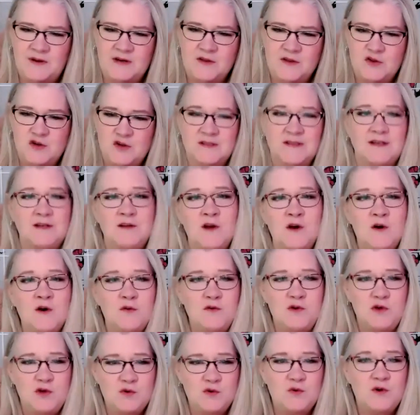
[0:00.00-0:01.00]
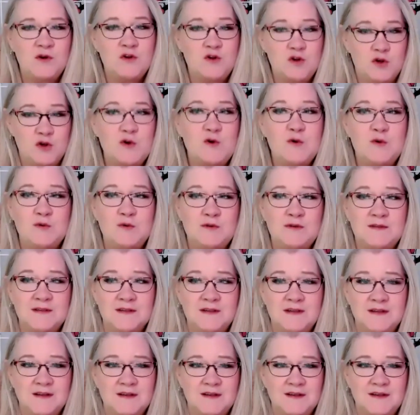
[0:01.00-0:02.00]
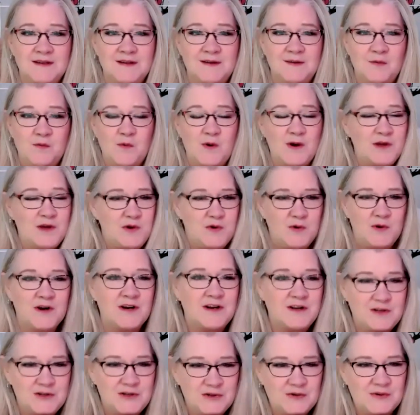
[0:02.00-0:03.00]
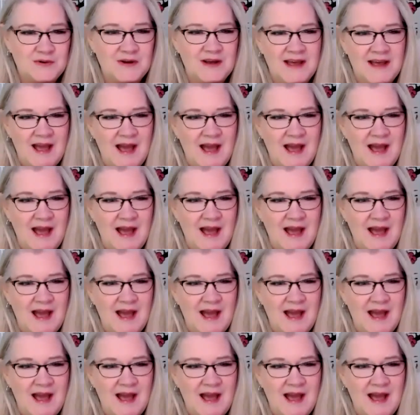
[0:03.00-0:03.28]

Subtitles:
And she's like, no, you can choose what you're going to do.